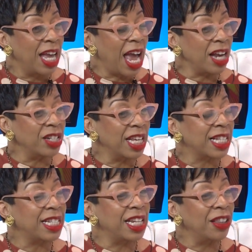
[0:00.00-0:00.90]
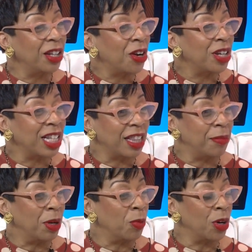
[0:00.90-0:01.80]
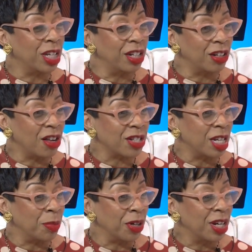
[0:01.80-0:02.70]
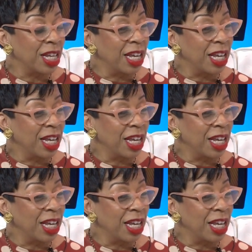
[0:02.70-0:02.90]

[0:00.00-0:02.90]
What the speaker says: Actually extend the learning that they've been working on all summer.